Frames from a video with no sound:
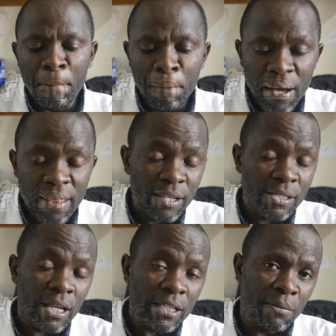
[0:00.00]

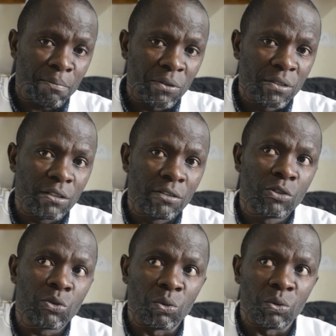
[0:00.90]
Mothers are supported
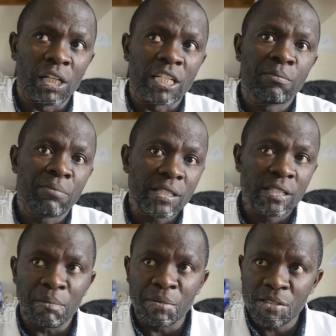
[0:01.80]
to express
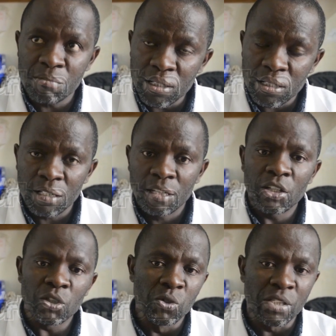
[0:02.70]
their breast milk
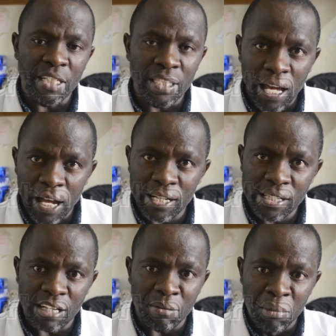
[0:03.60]
using their
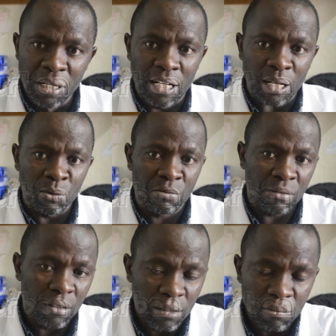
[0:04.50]
hands and milk out
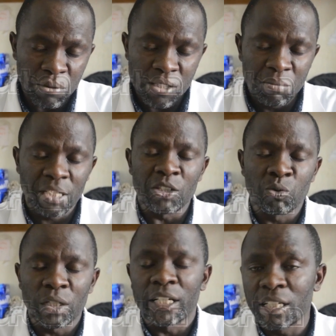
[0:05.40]
breast milk
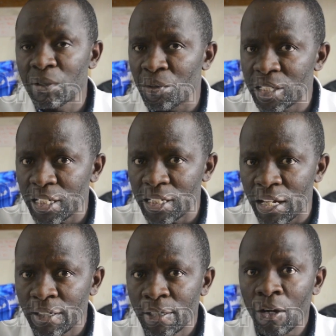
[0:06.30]
into a clean container
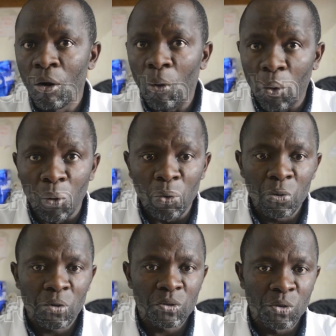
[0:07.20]

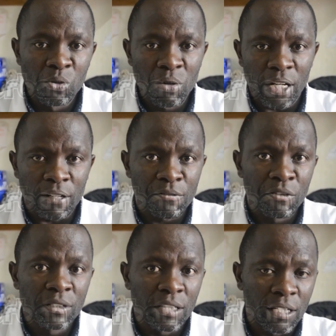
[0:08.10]
or those who can
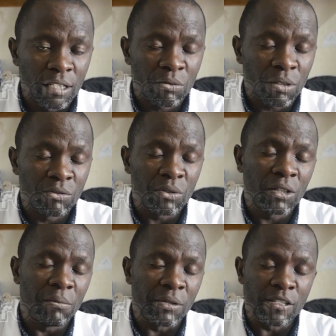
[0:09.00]
afford they get what we
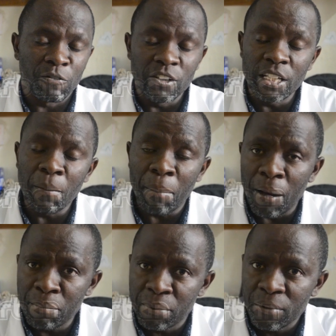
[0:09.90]
call a breastfeeding
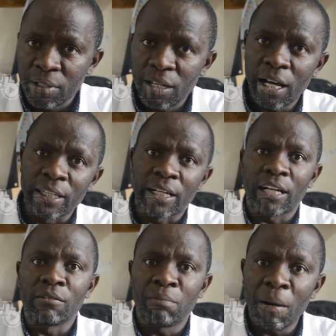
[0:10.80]
pump and they
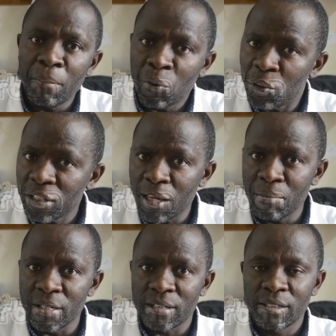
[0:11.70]
can pump all their
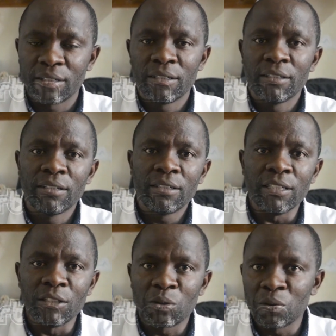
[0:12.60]
milk
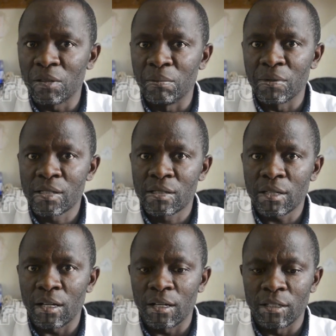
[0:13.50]
into the
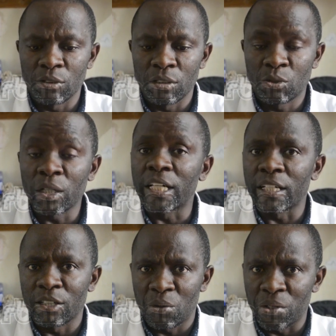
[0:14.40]
breast uh, in, into a
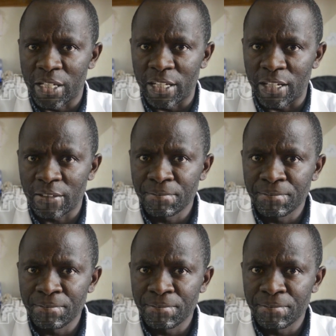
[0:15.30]
clean container